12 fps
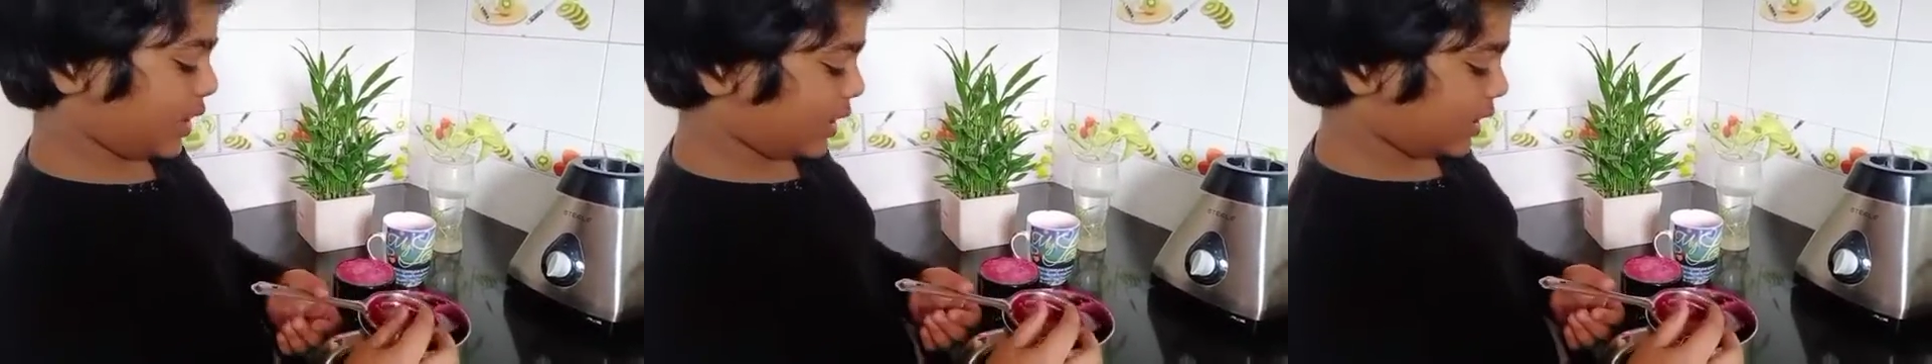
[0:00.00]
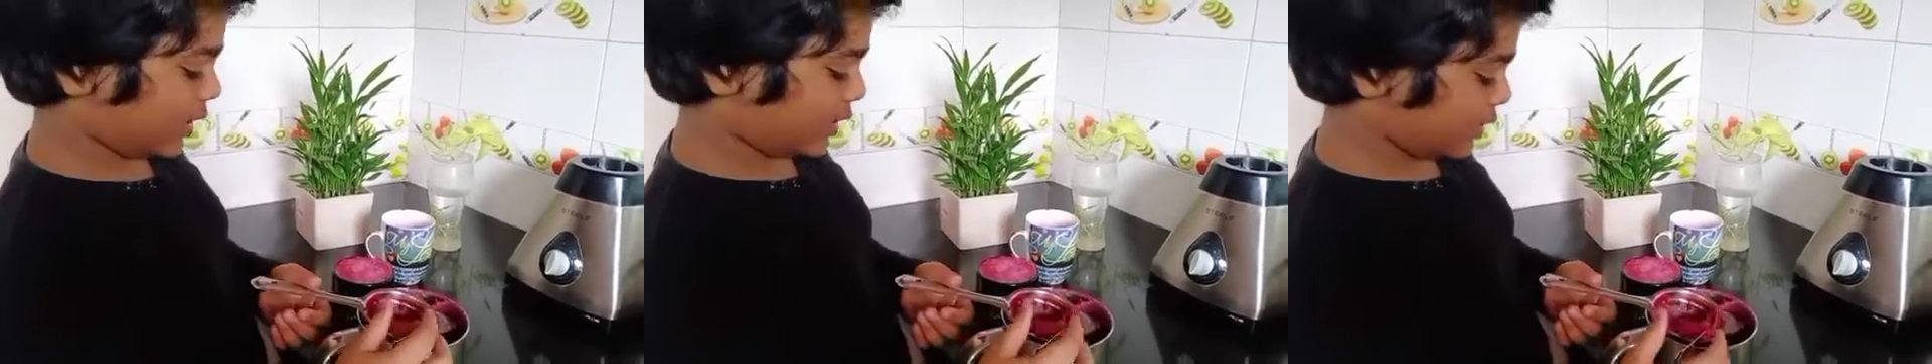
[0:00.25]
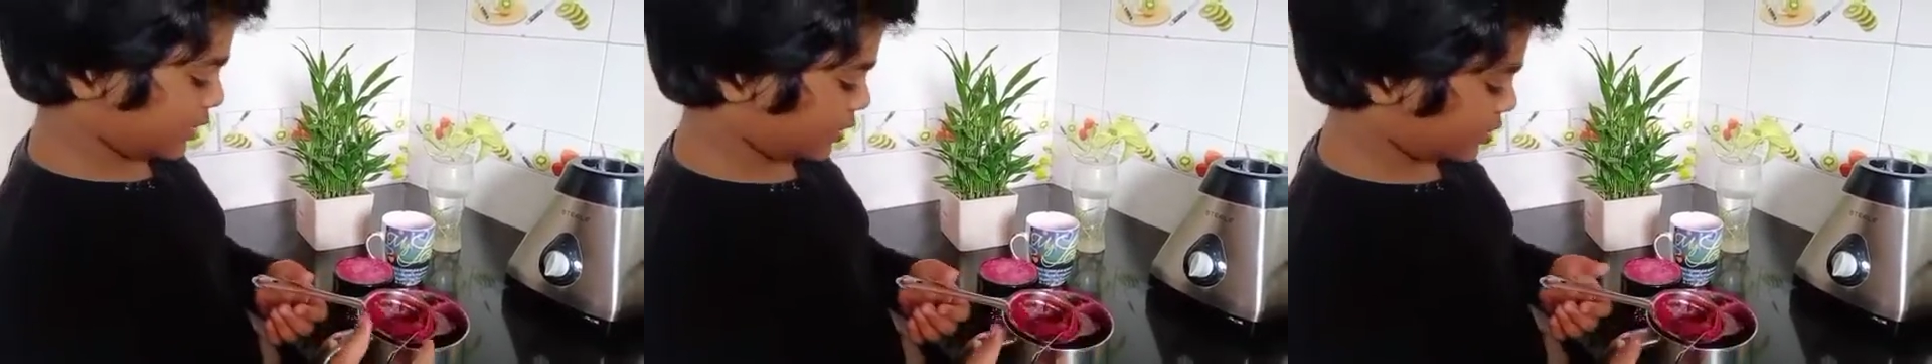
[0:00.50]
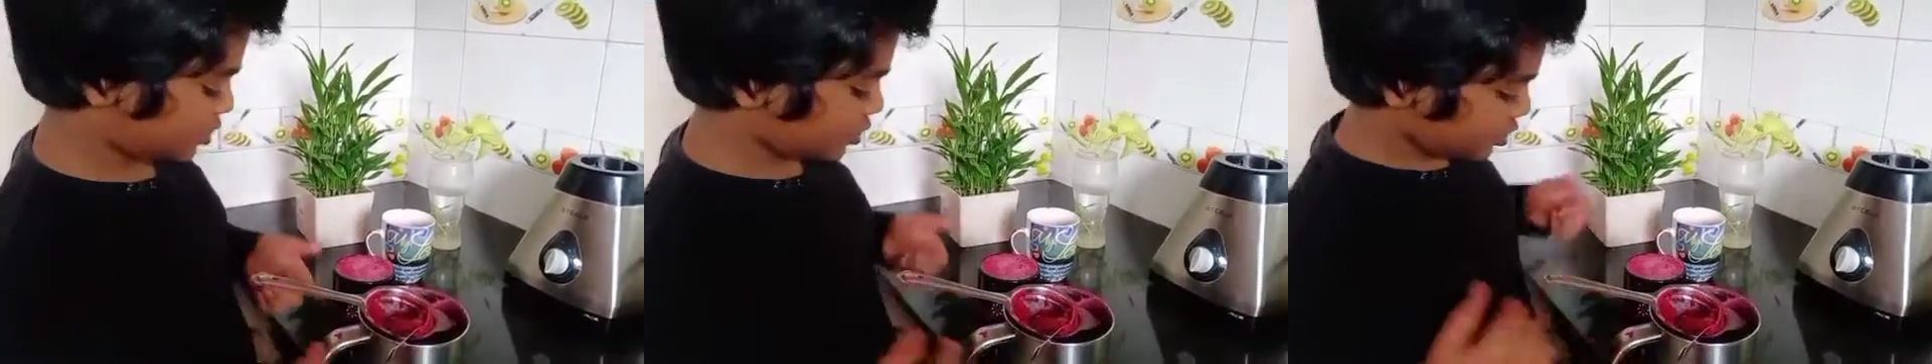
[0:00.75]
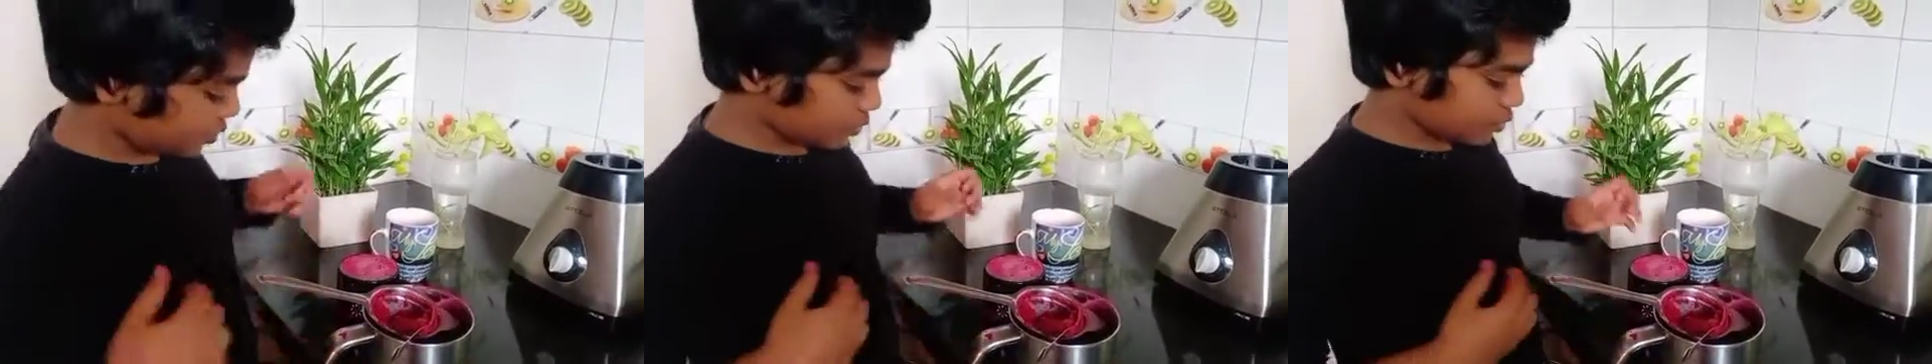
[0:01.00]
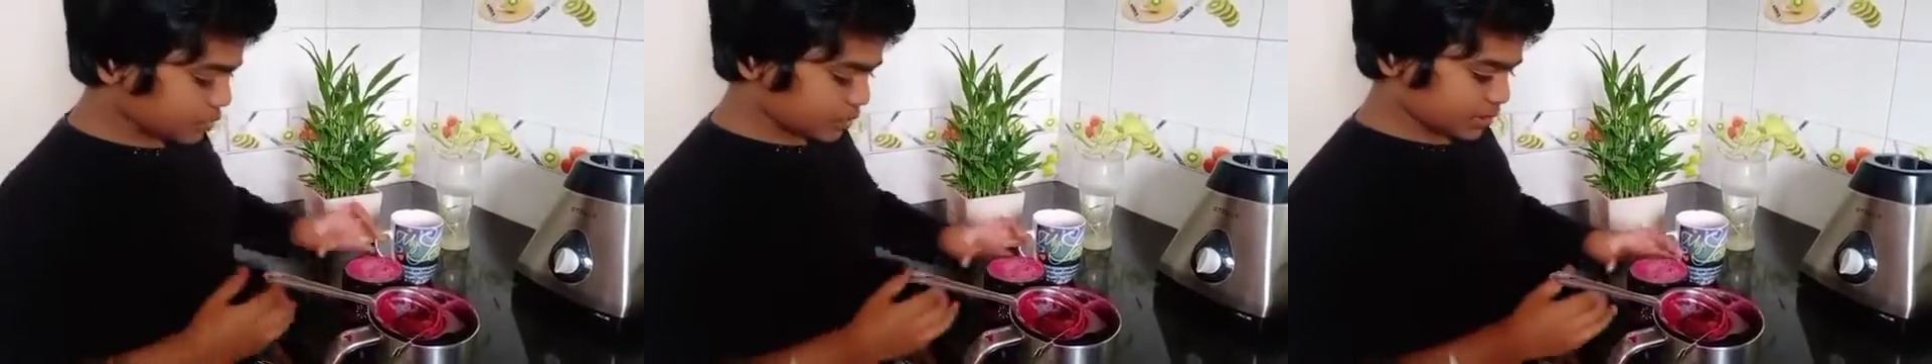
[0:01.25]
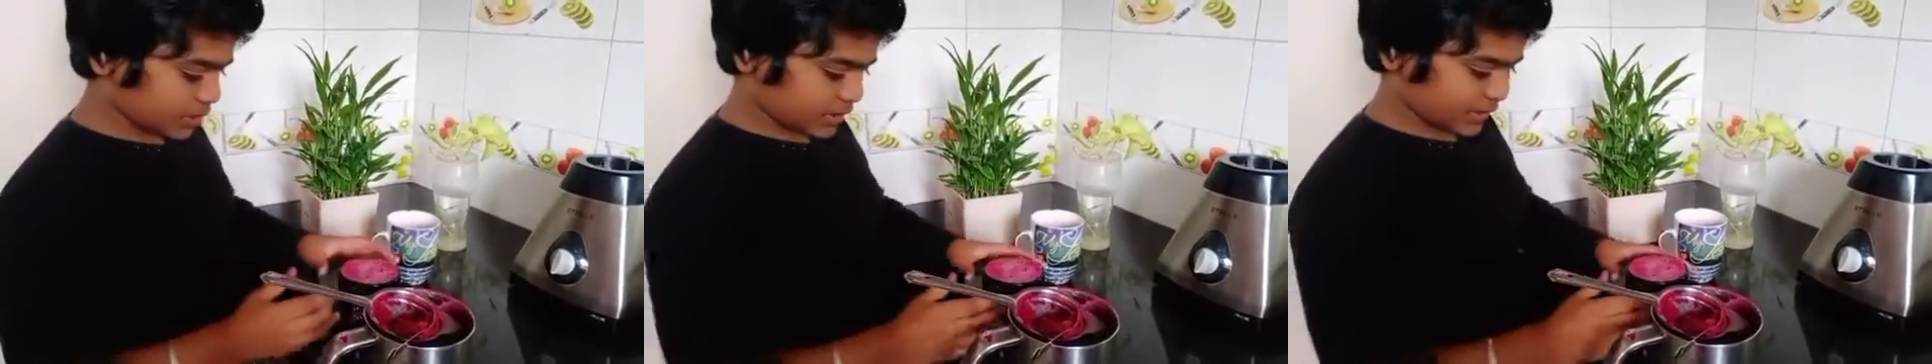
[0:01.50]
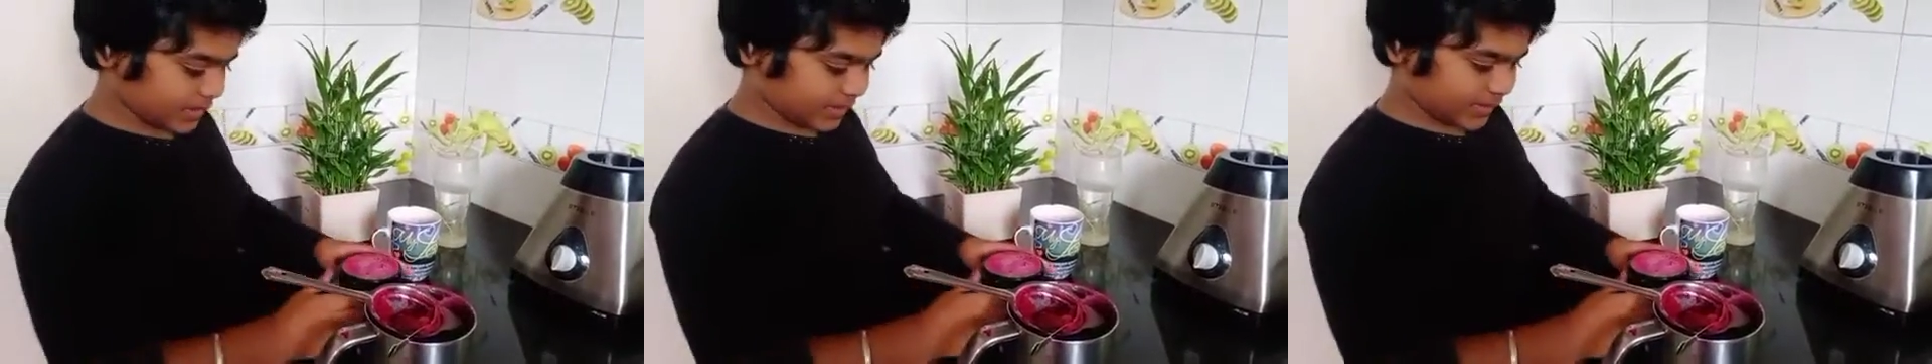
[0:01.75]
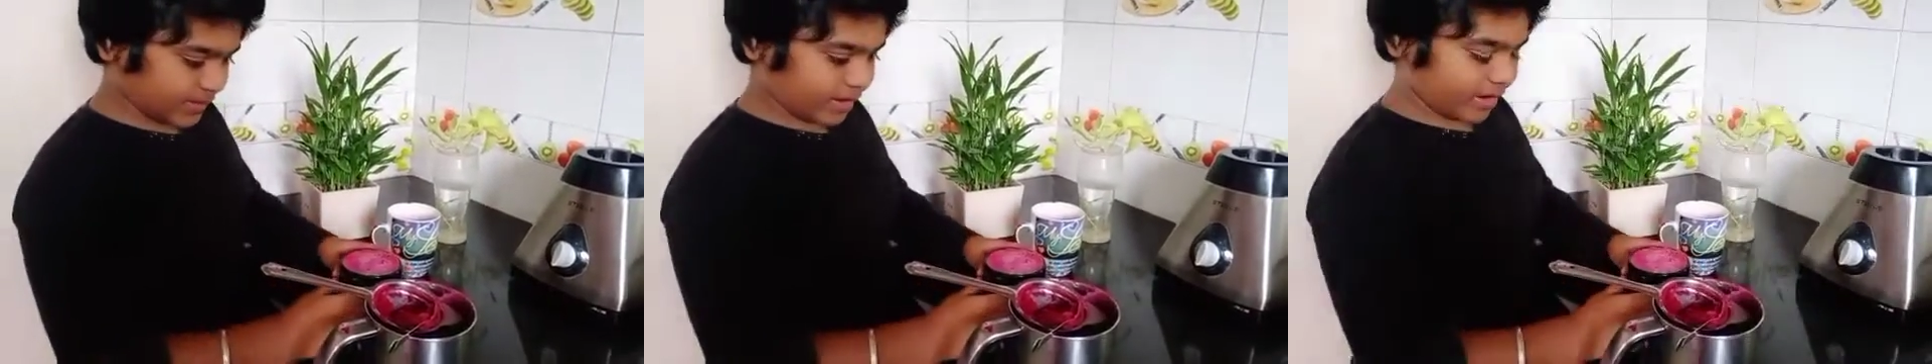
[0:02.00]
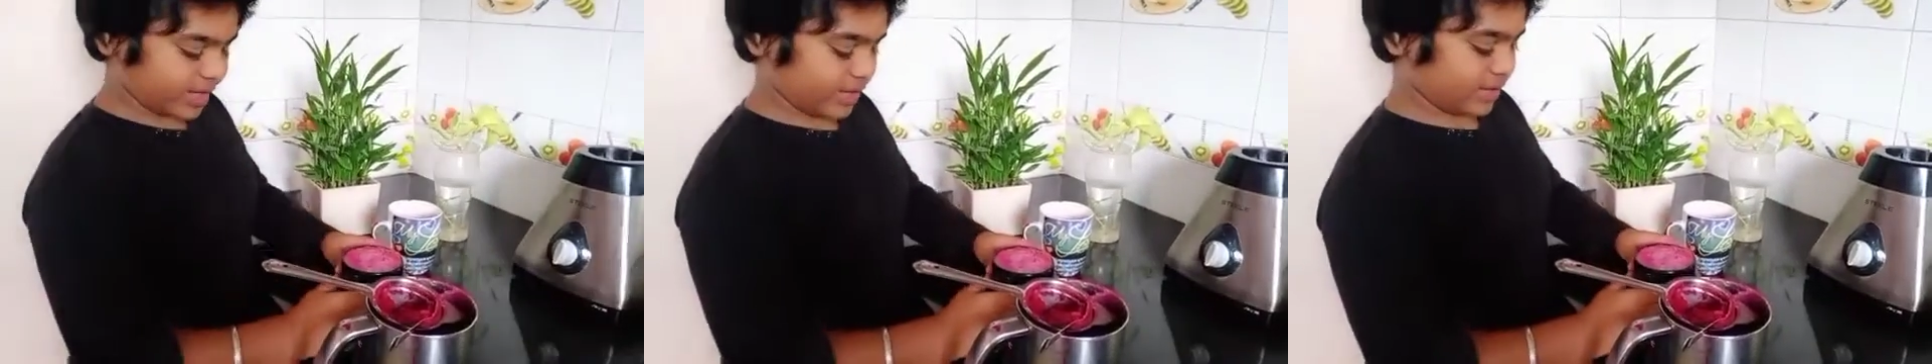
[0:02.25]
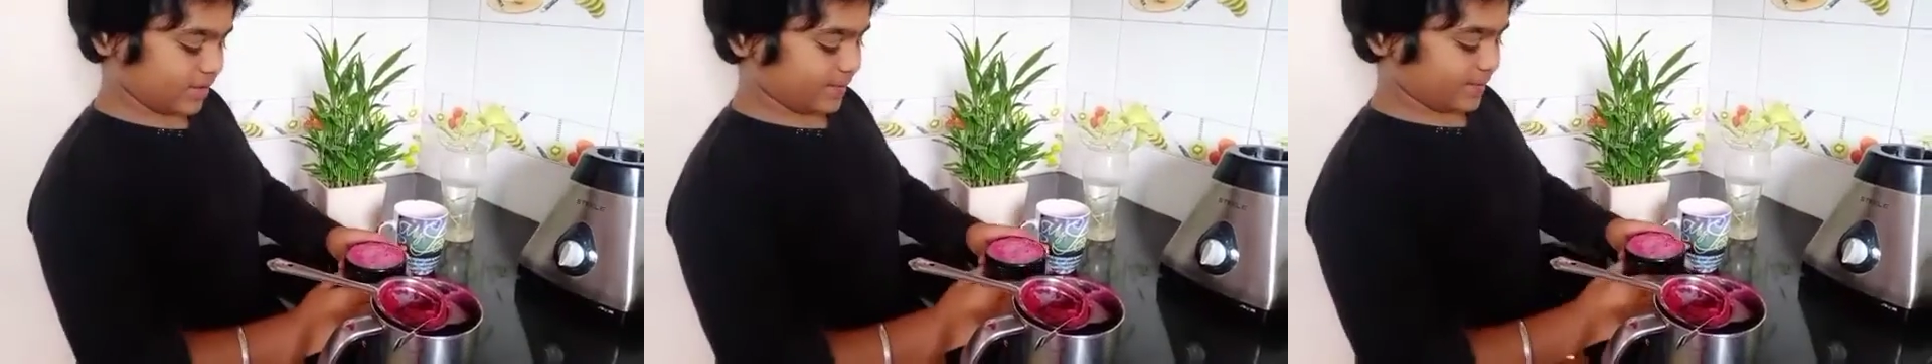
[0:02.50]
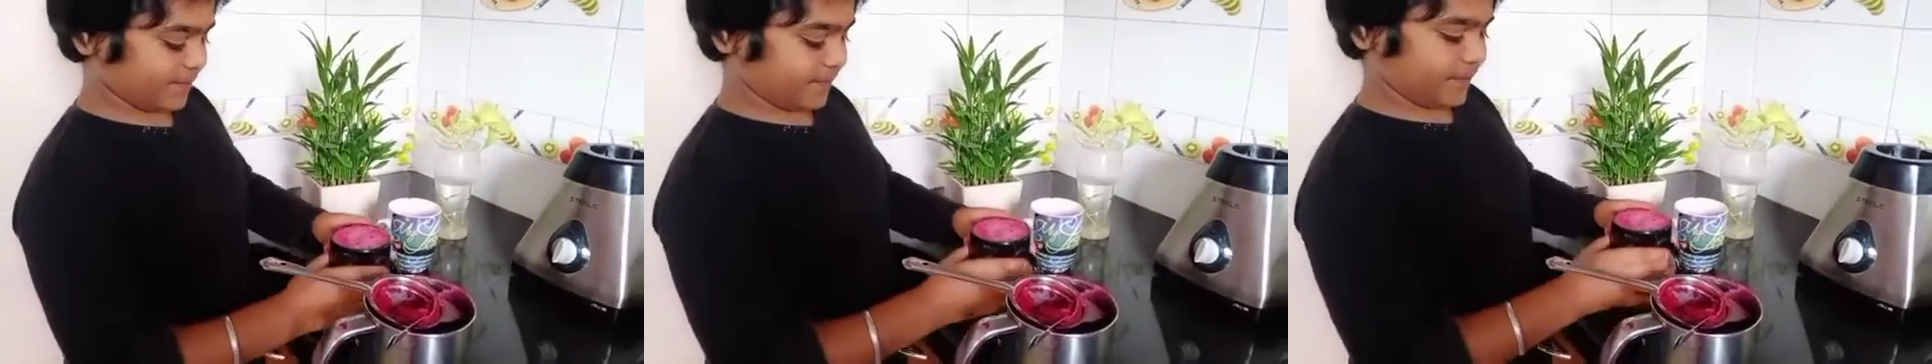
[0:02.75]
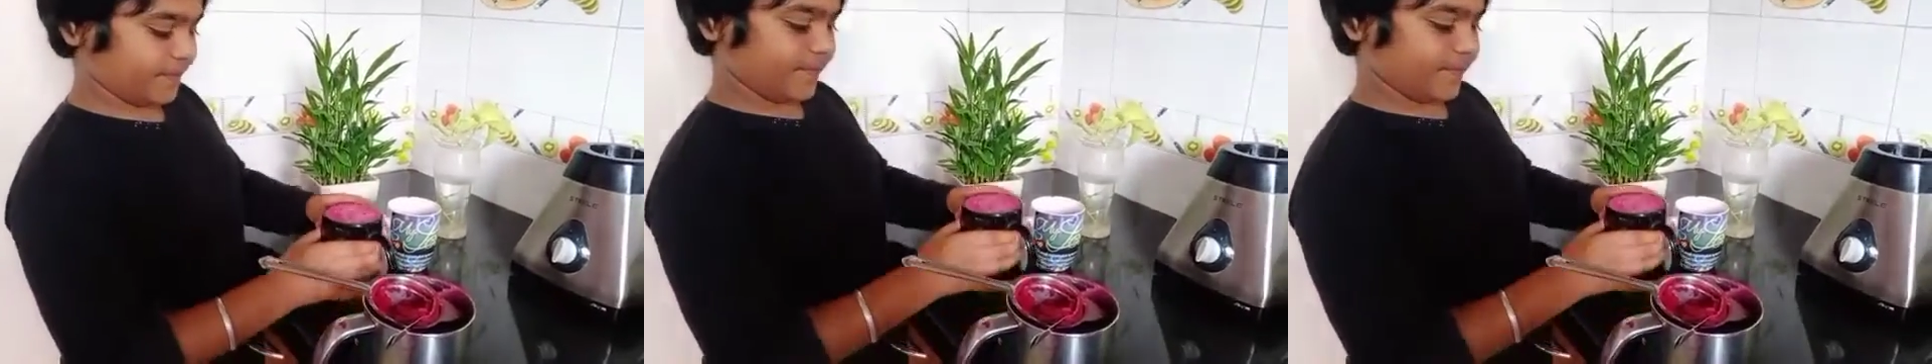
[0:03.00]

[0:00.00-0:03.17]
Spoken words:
the juice is here ready. Done.